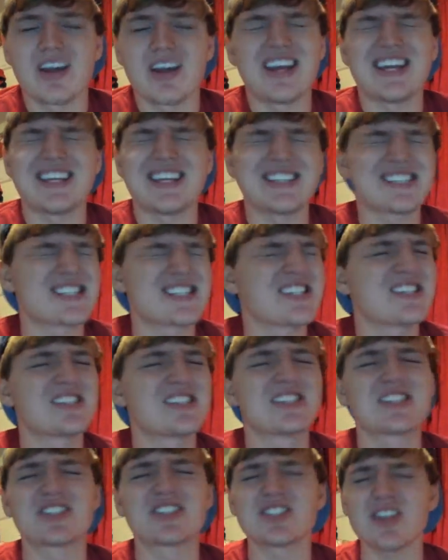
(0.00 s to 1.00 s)
It's
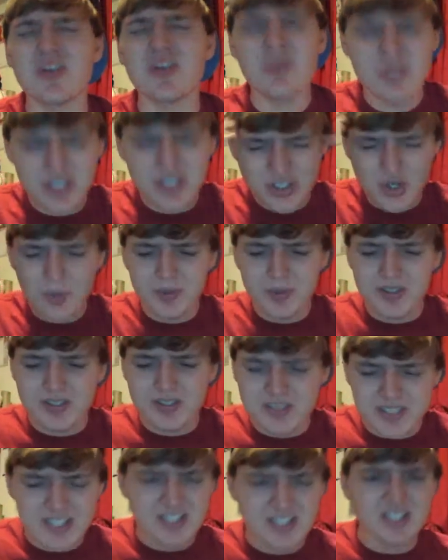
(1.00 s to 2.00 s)
just so stupid
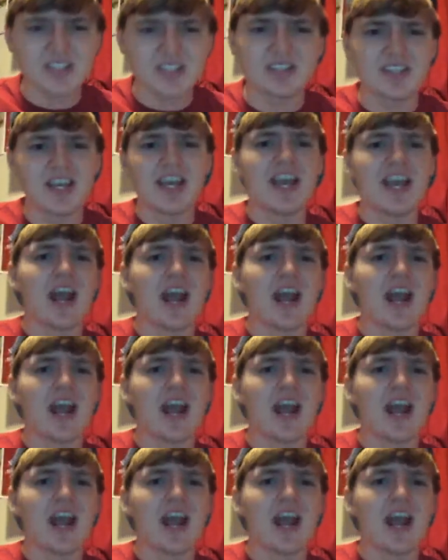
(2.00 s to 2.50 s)
decisions